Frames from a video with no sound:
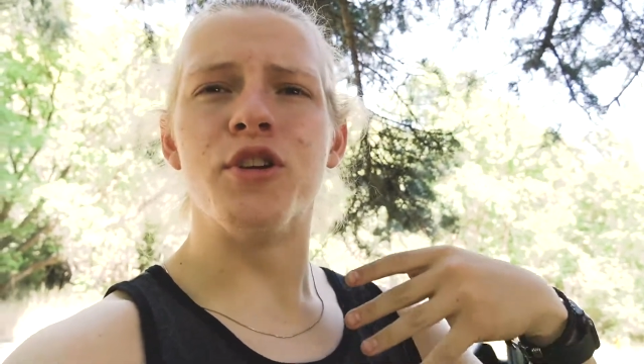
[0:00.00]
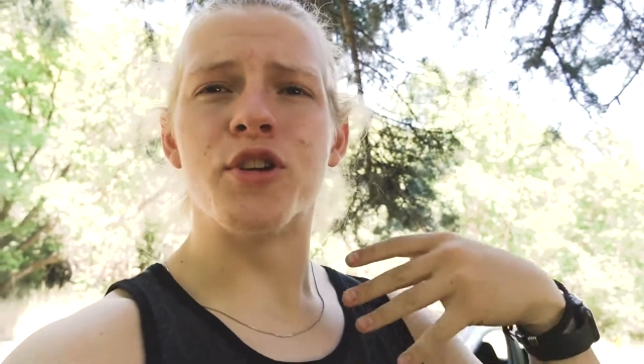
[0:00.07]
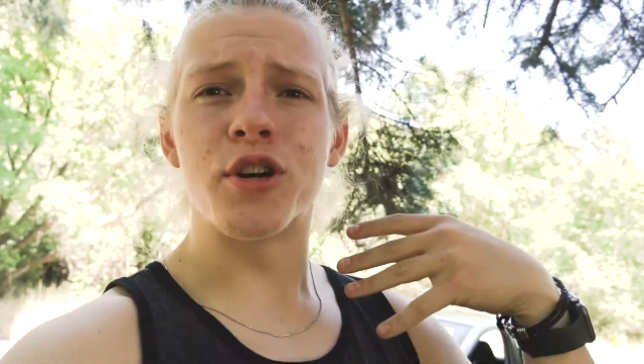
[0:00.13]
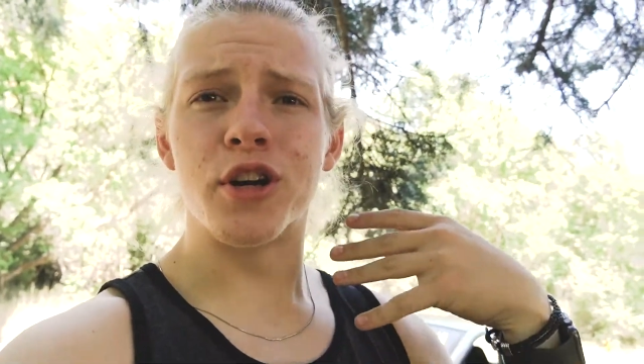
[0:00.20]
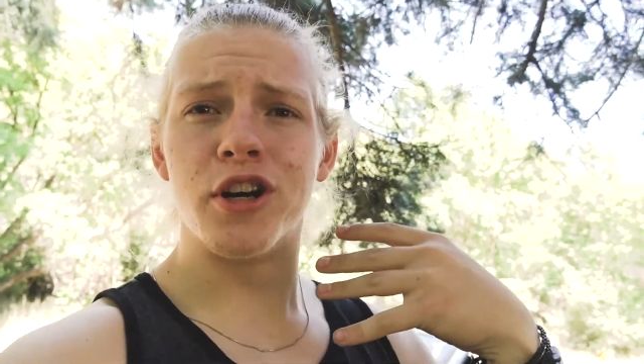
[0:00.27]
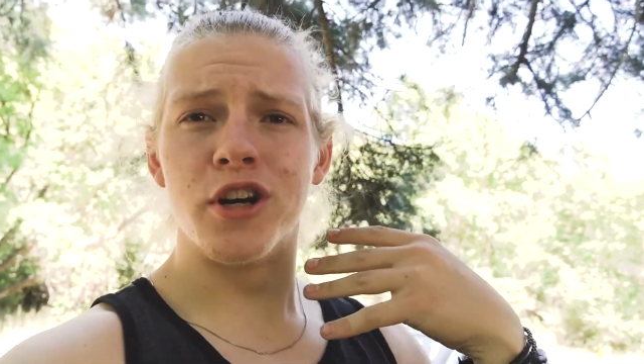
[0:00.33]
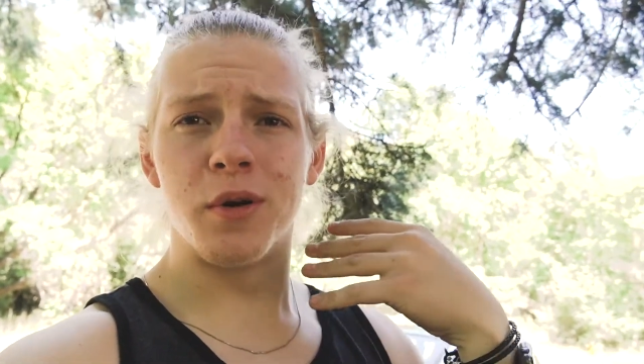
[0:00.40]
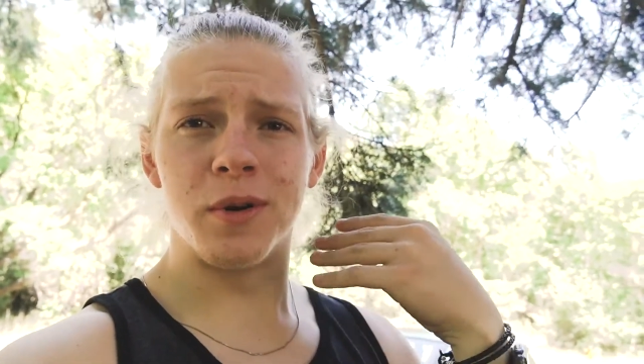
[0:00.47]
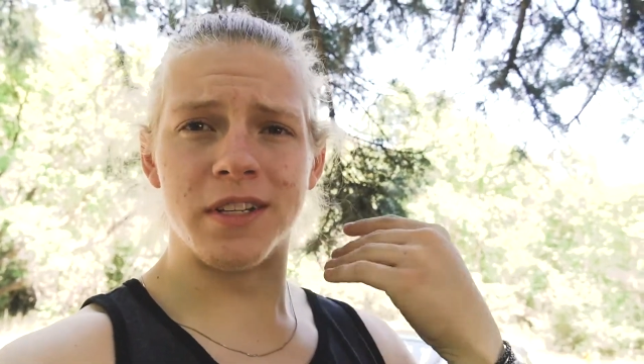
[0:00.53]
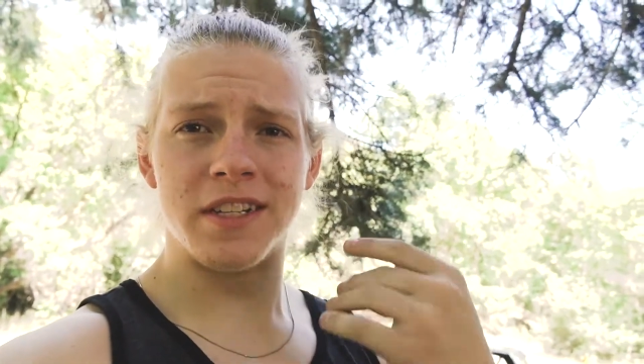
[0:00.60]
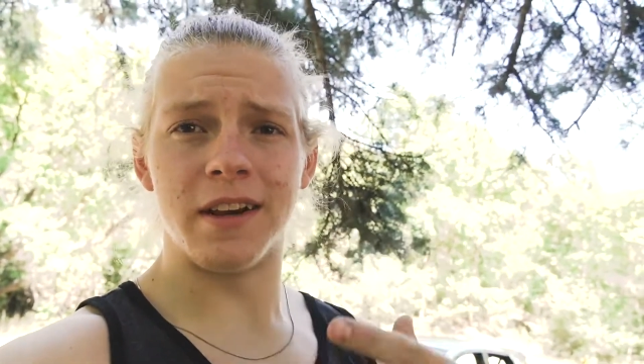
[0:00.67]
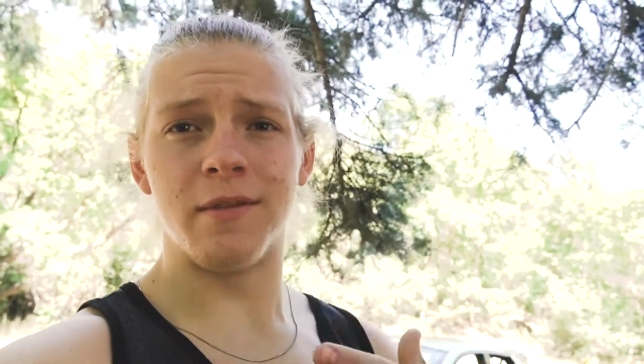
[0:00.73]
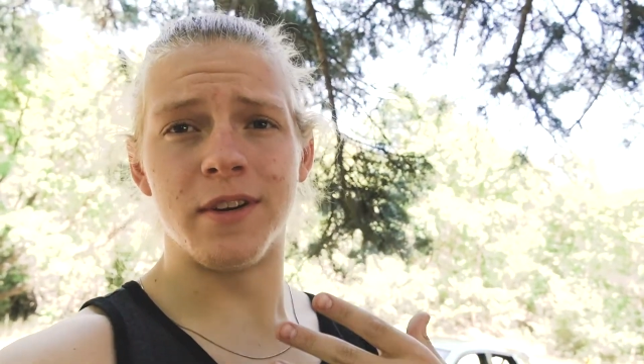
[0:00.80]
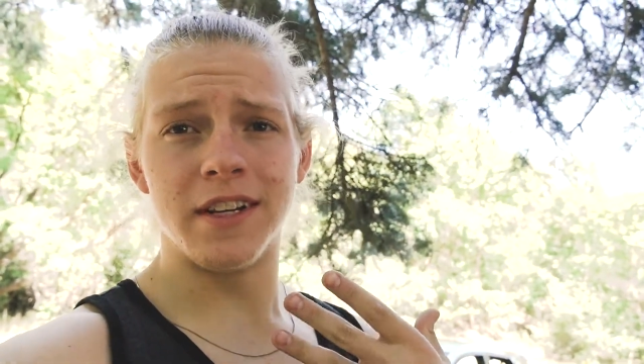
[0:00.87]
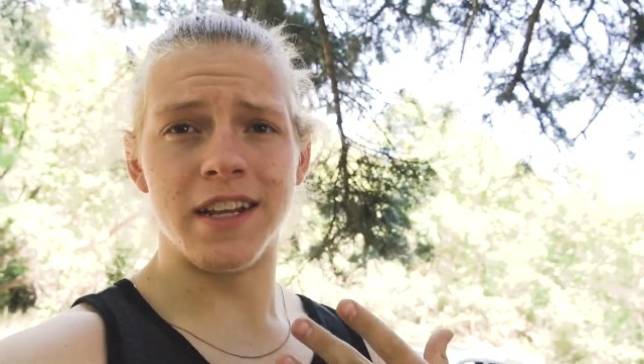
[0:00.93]
you're gonna notice
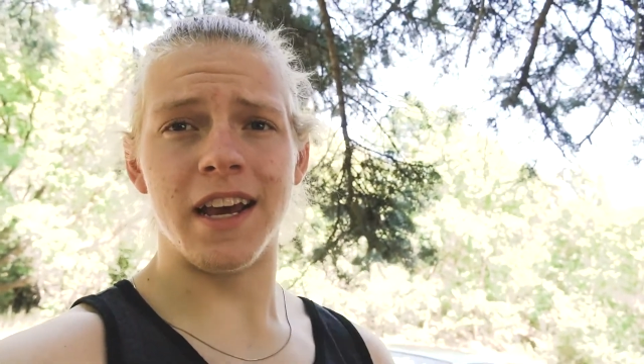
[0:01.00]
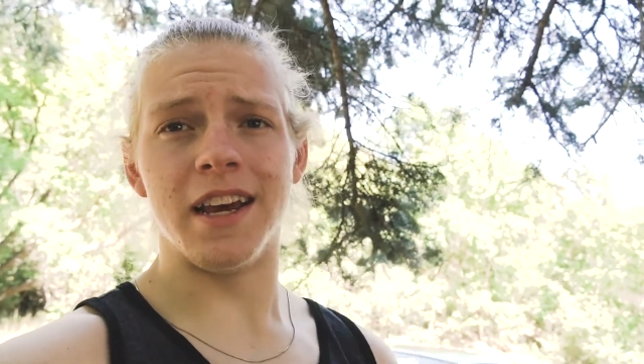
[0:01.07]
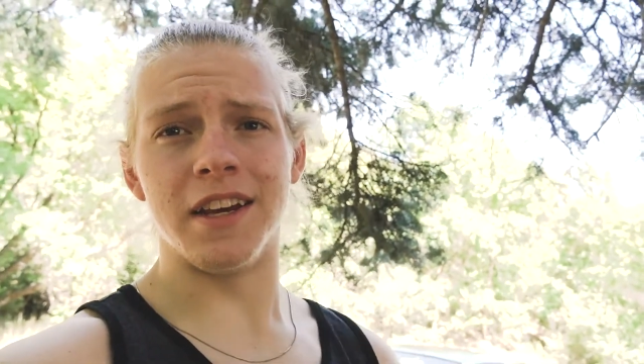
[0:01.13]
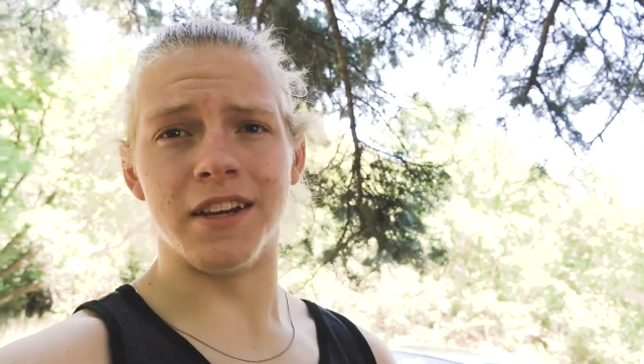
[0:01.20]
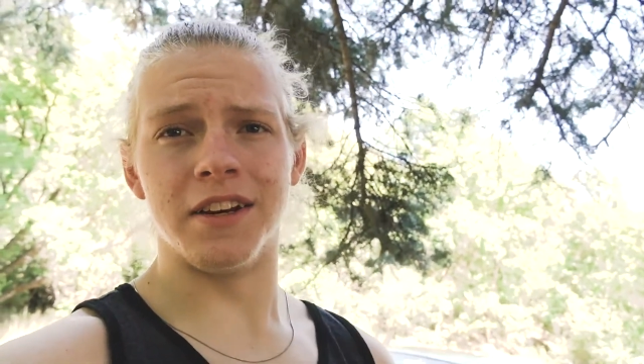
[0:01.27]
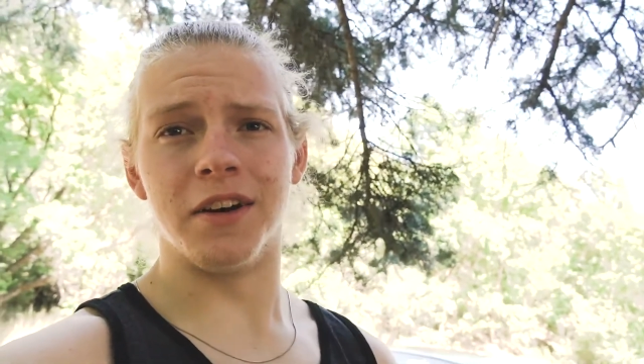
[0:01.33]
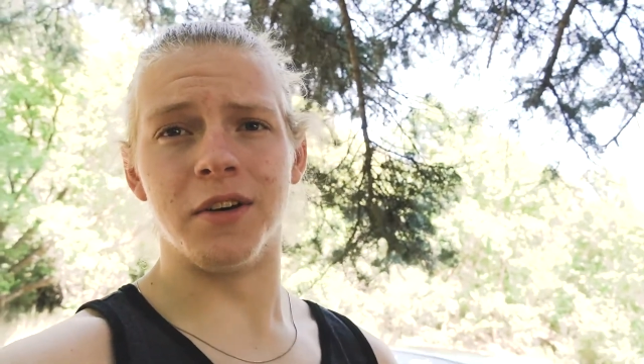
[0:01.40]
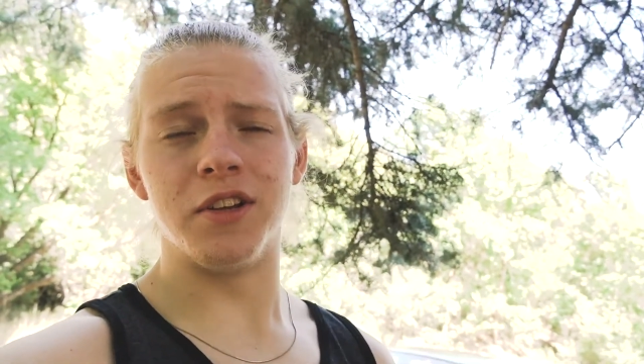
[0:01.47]
every day, you know?